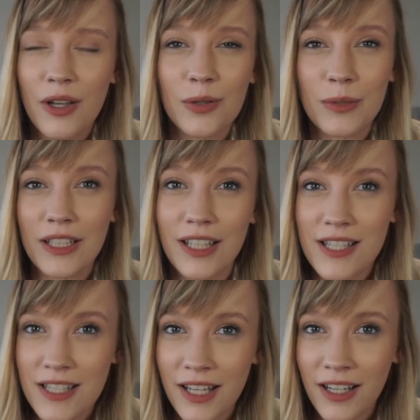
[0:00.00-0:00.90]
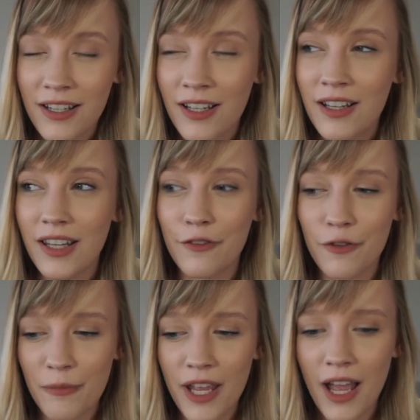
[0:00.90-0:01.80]
realistic. Like
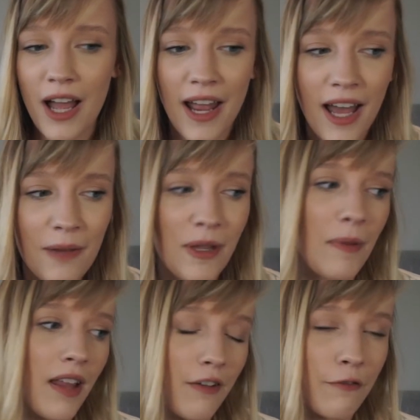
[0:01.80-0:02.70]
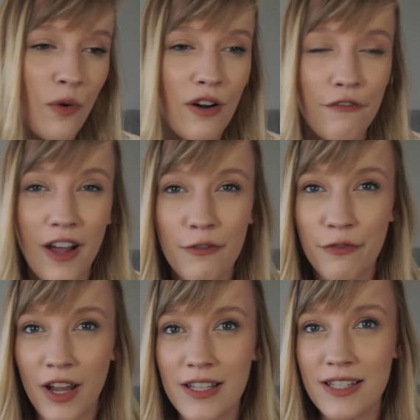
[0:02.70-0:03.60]
for me, I had maybe like four or five
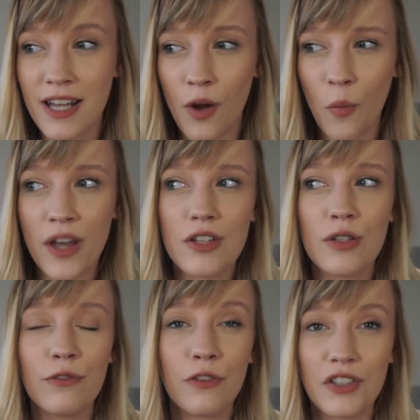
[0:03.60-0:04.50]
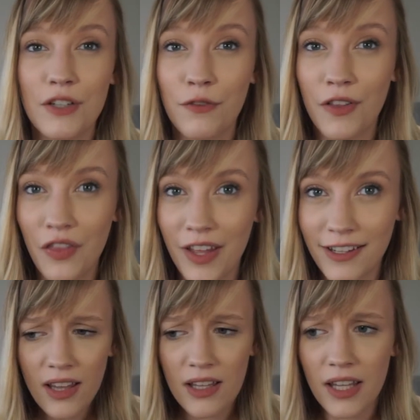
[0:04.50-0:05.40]
friends that I went to for different things.